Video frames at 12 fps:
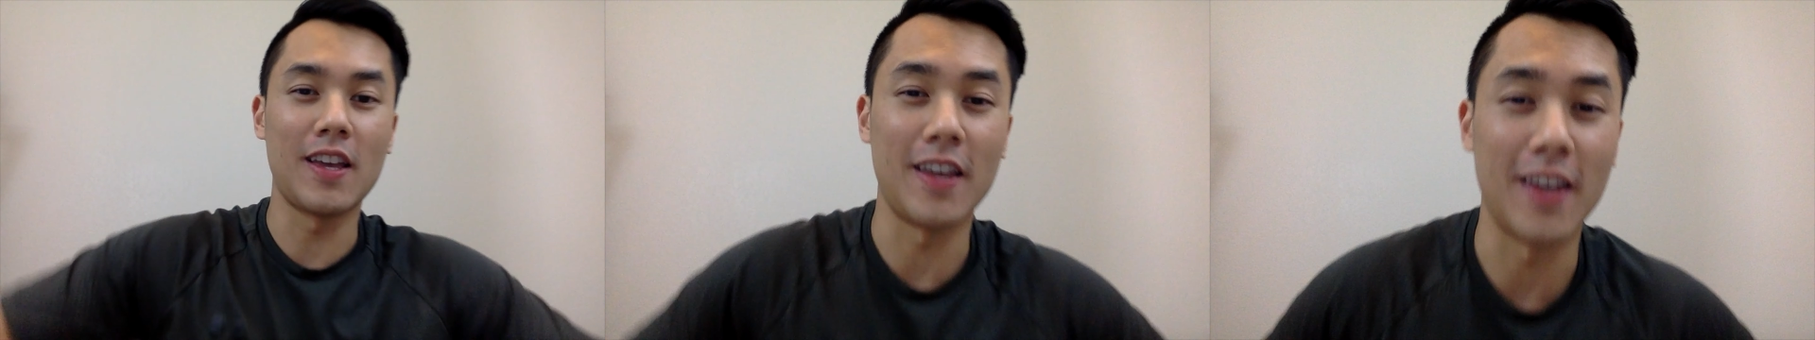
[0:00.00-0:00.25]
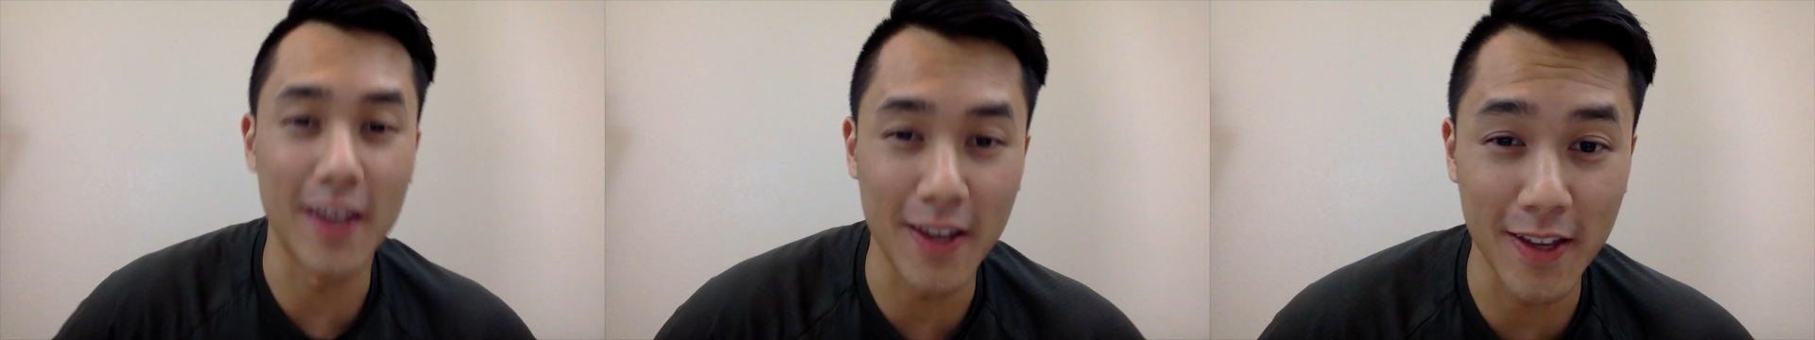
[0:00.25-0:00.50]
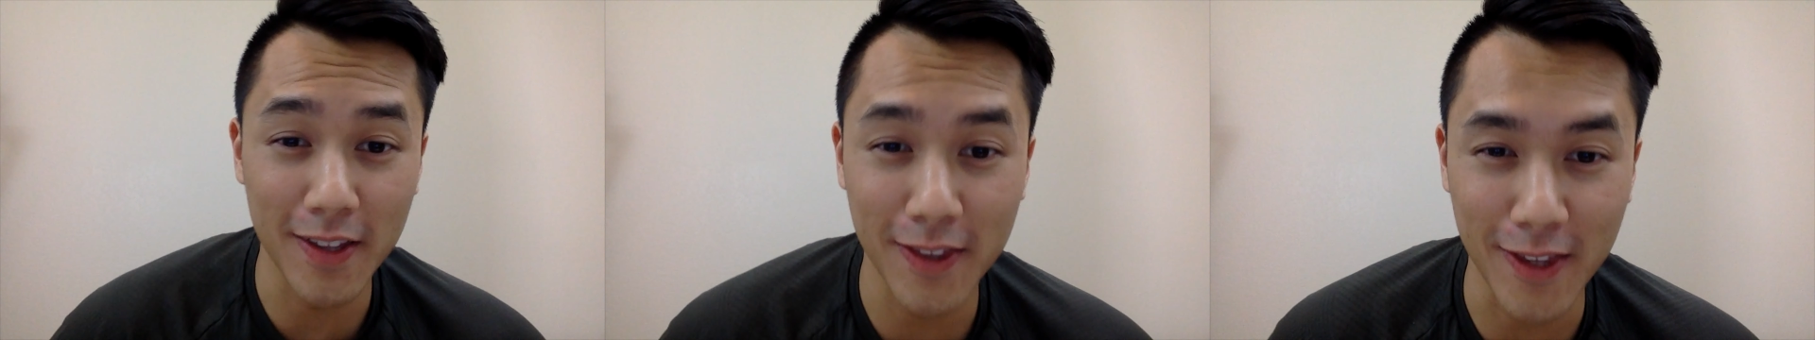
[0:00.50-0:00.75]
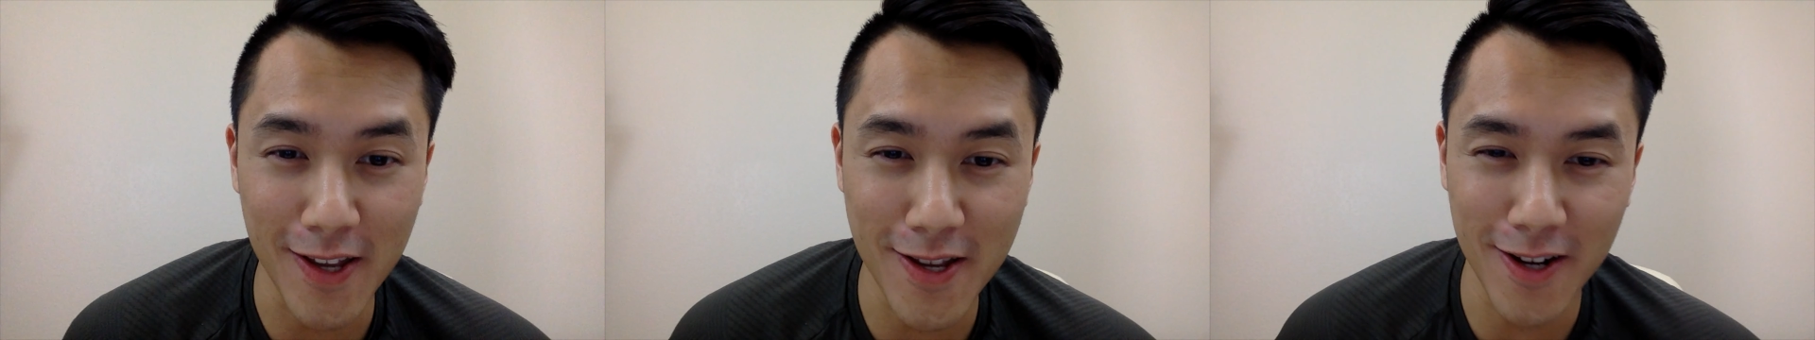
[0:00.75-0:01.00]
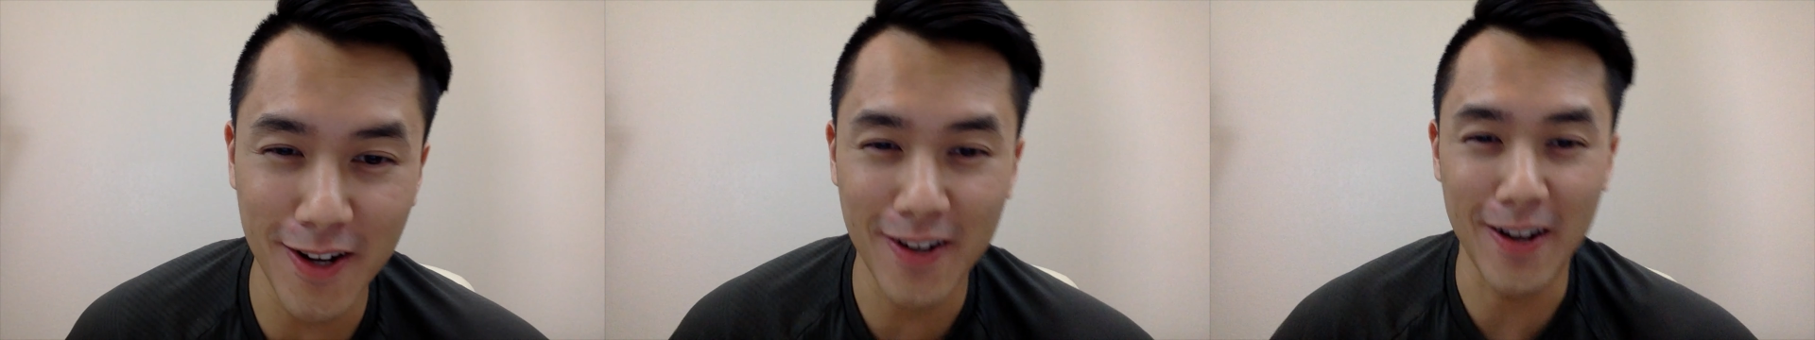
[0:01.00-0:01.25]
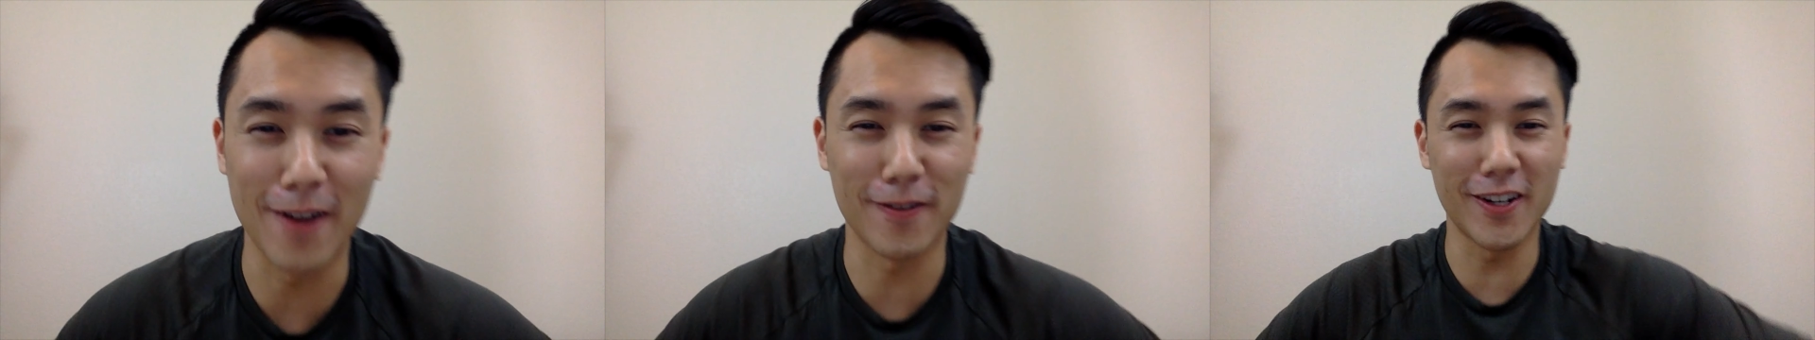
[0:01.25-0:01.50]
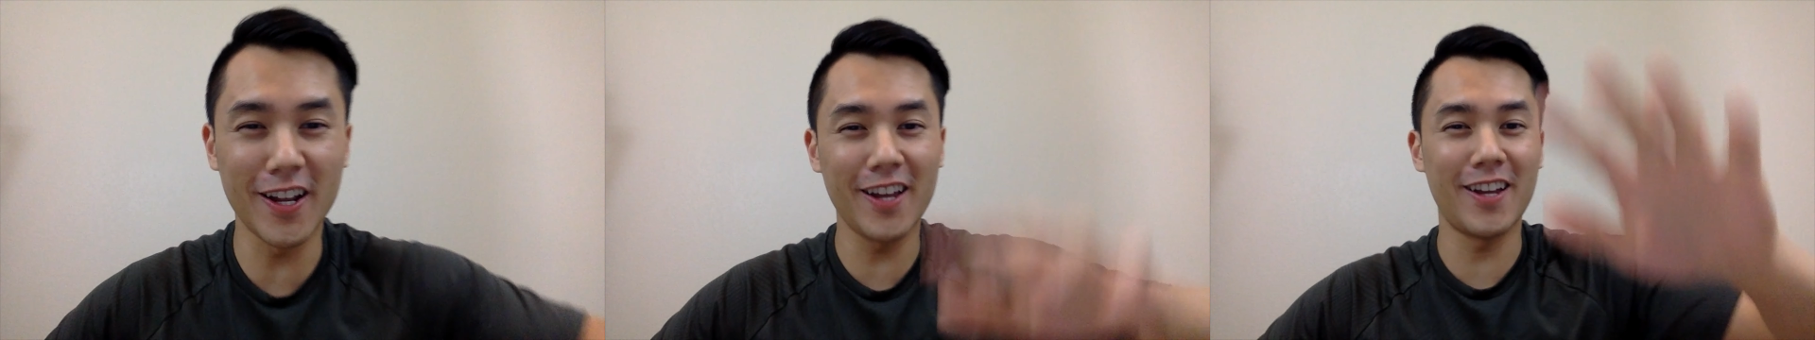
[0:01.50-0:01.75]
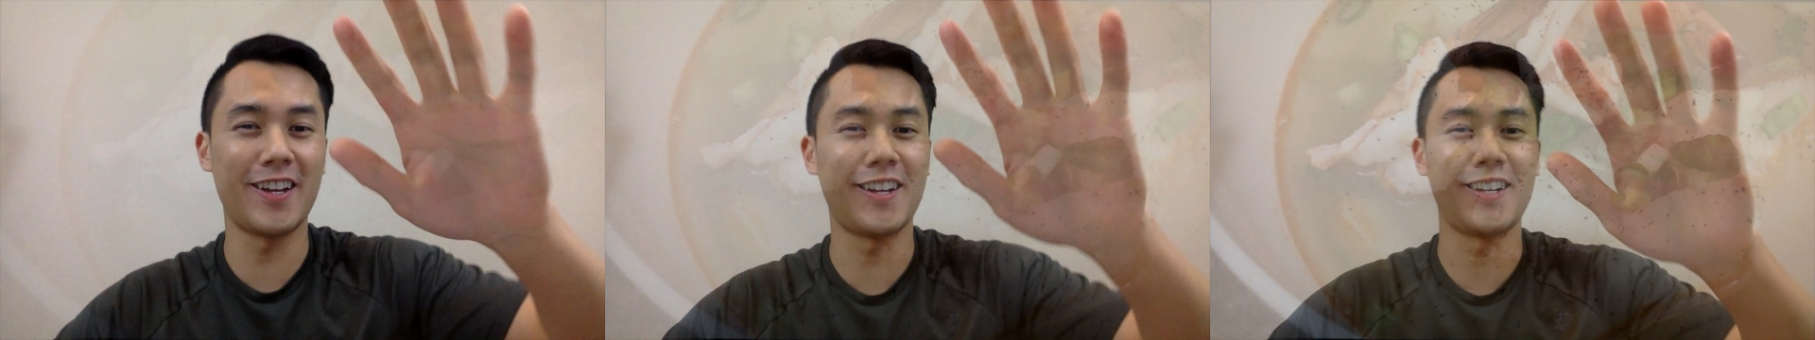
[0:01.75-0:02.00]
and thank y'all. Have a great day.